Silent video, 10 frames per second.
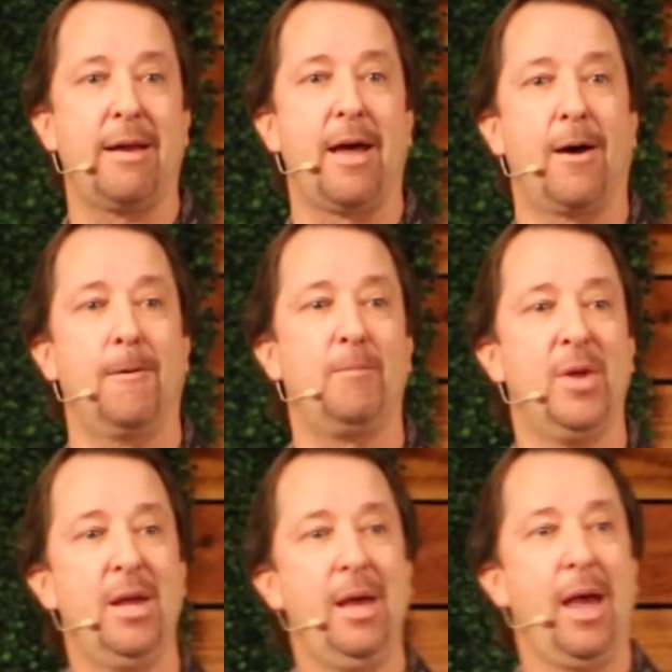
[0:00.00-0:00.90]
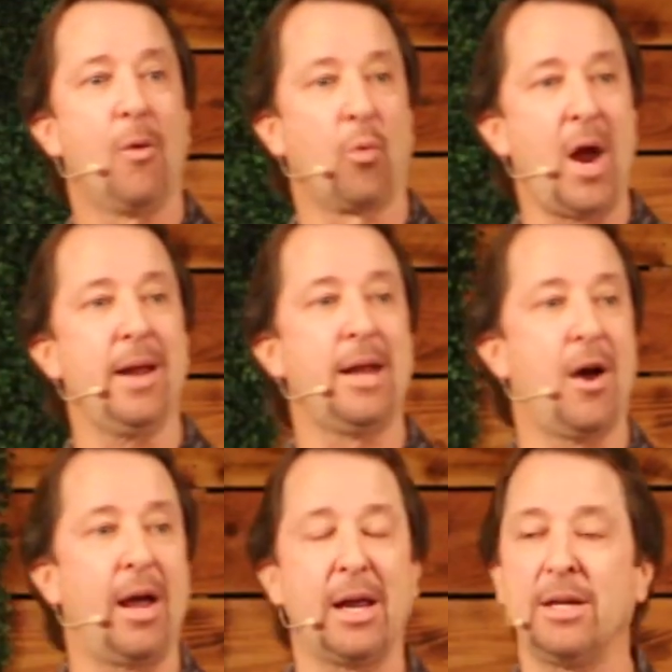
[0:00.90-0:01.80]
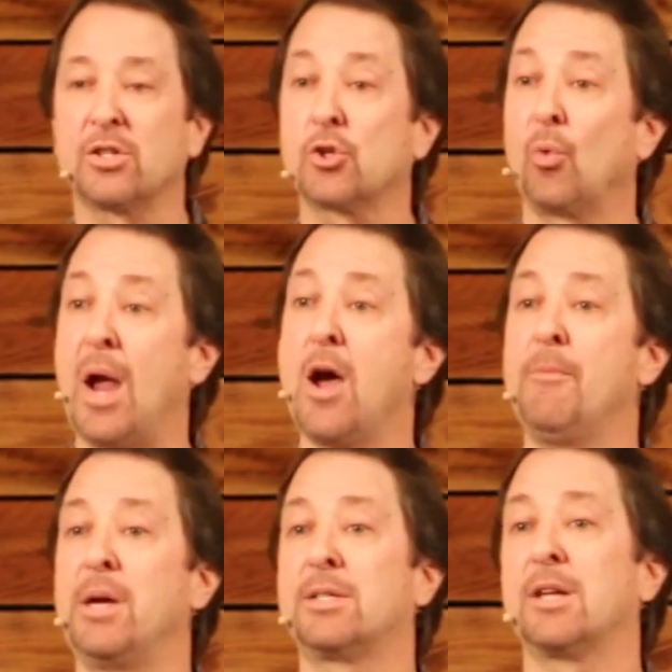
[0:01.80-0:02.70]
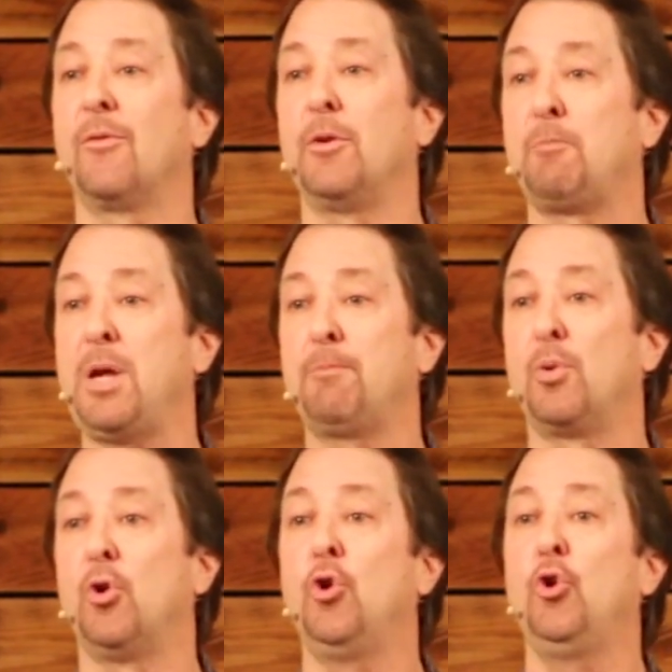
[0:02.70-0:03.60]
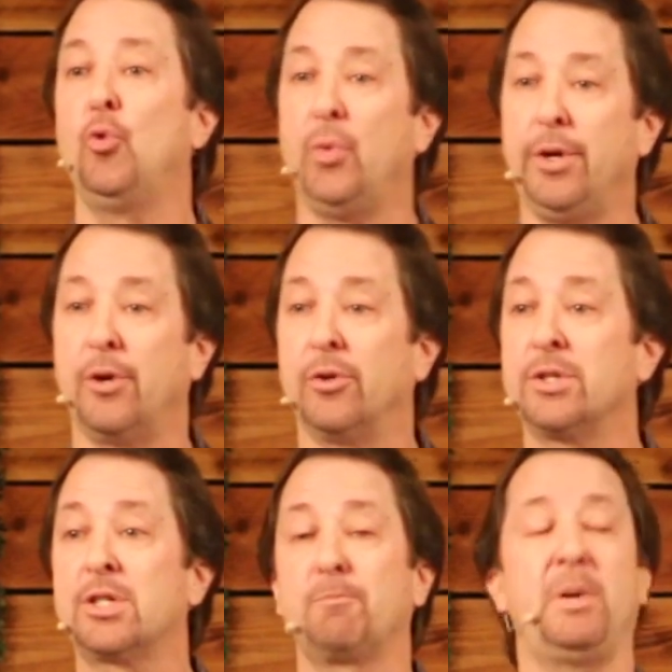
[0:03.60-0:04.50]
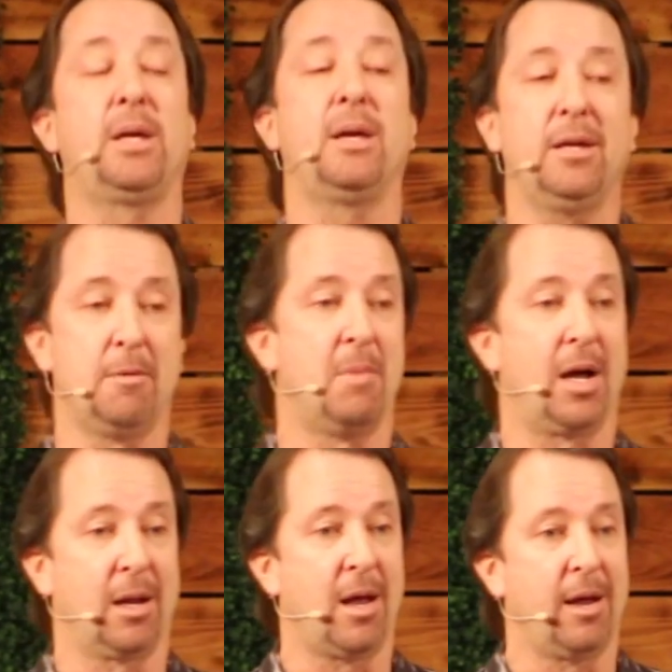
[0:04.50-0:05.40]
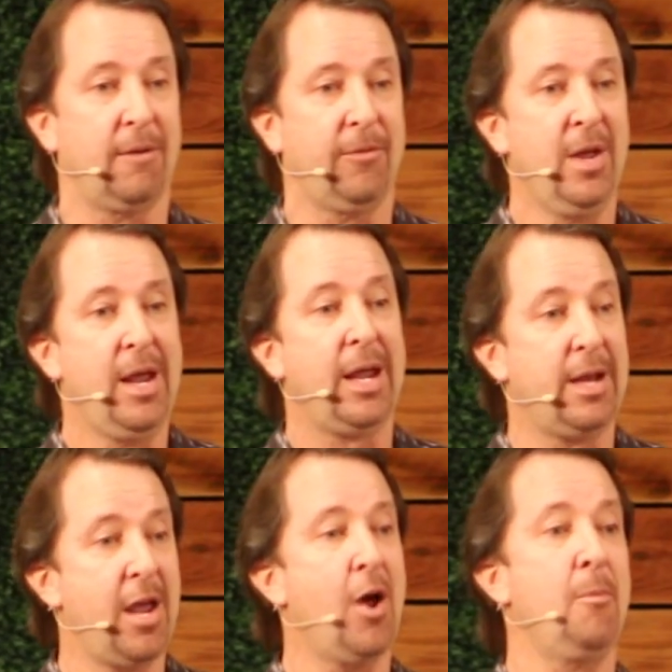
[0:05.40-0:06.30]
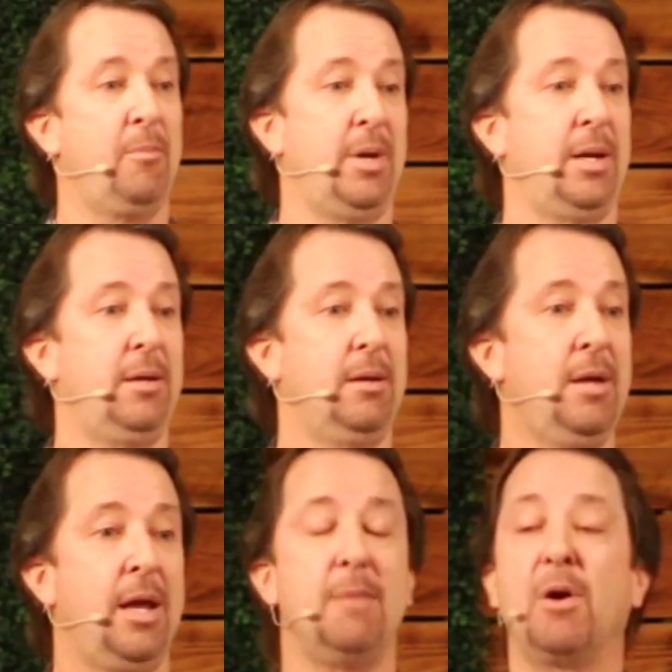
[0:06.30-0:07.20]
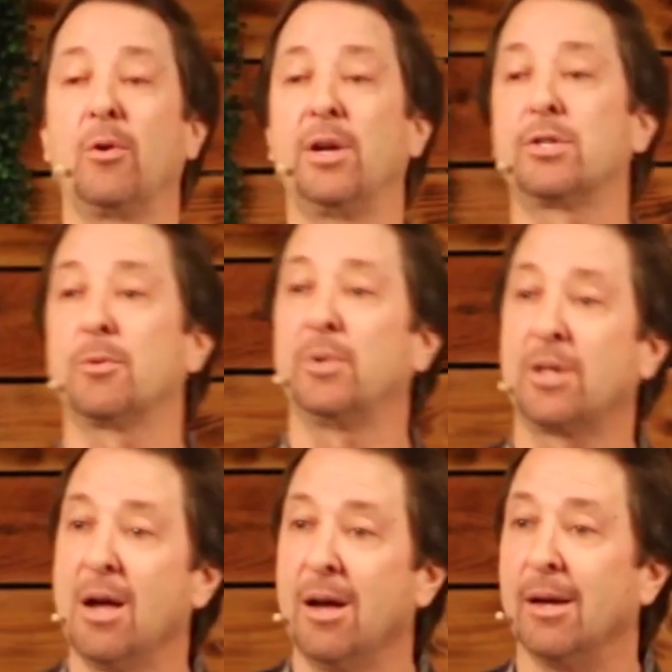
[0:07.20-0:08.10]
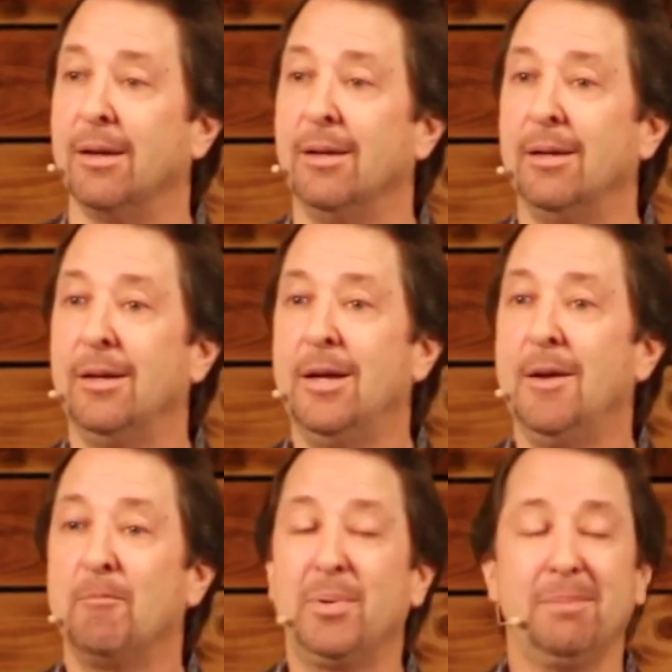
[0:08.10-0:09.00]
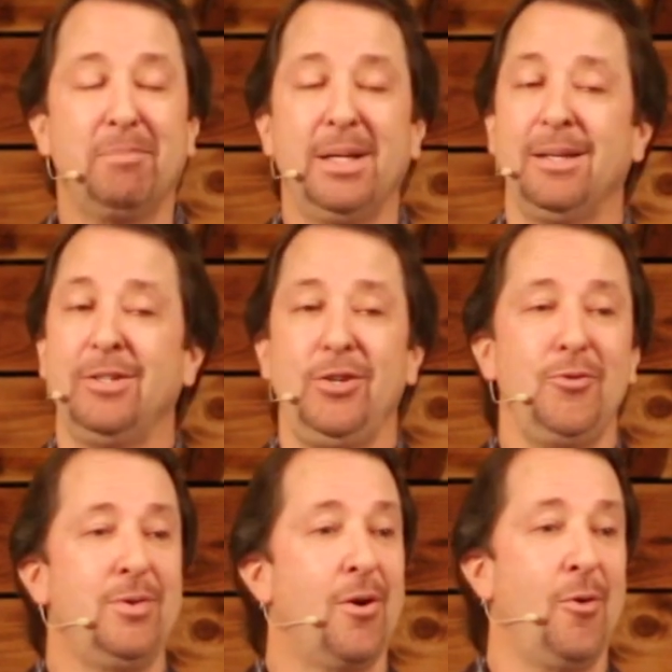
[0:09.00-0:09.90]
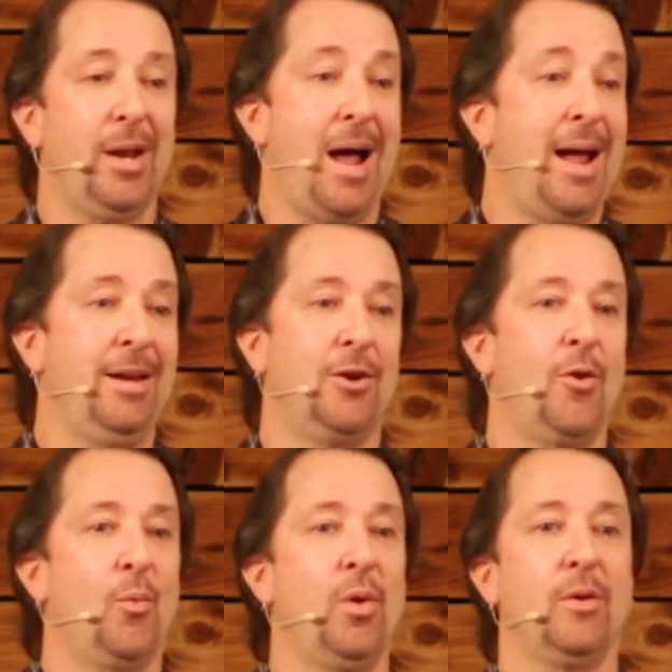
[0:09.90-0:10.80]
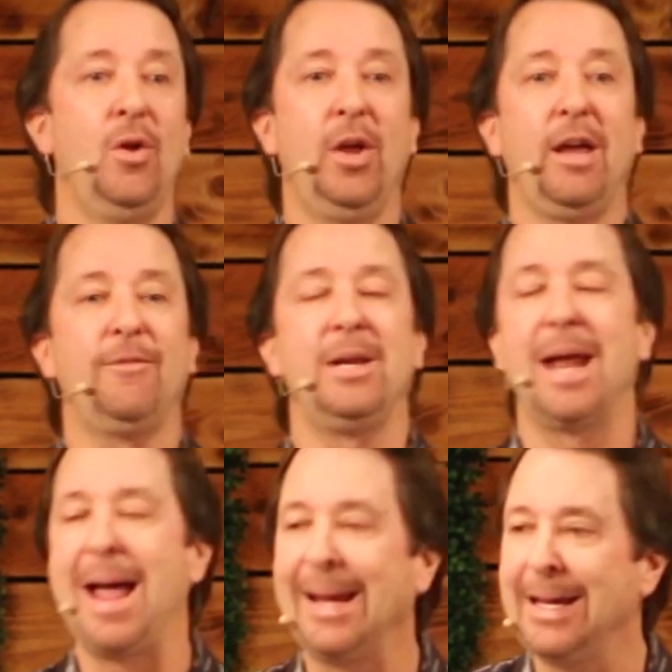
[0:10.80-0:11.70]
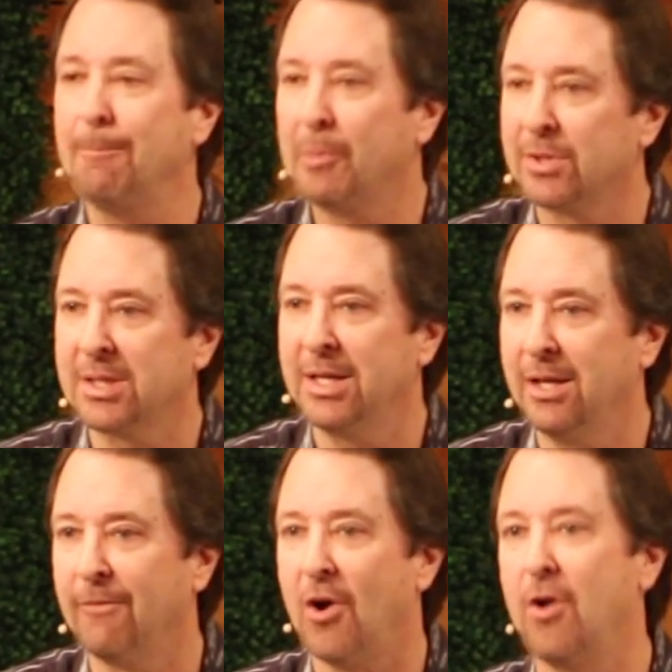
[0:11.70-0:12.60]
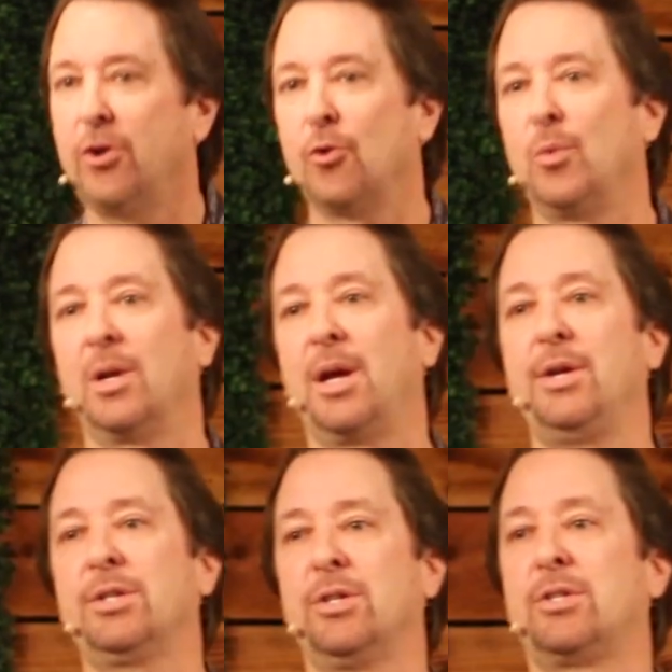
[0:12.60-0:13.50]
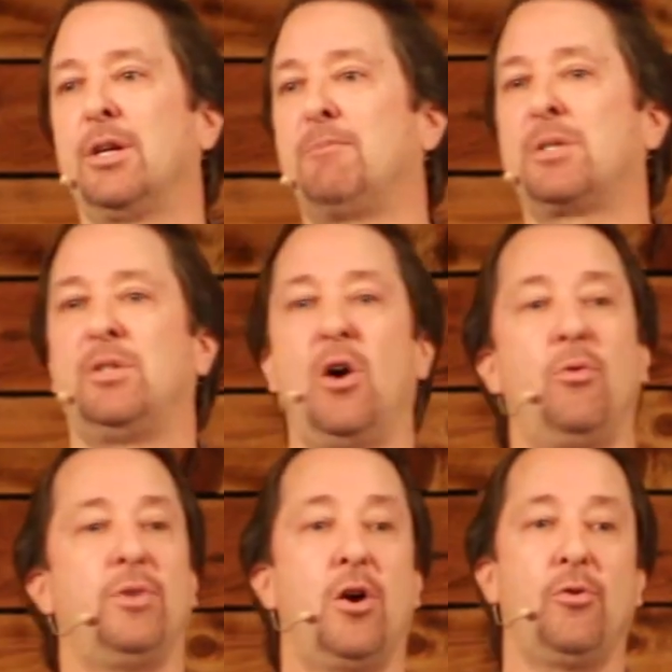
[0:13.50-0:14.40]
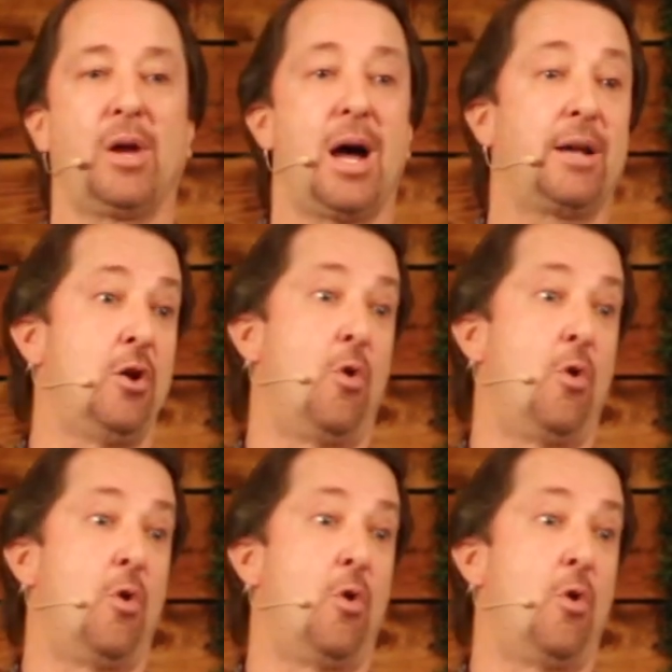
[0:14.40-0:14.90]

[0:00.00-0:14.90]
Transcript: now. Right now, I need to surround myself with people who will speak into my life and help me in my relationship with God. But you know it. I know it. What if 90% of all your relationships don't know God,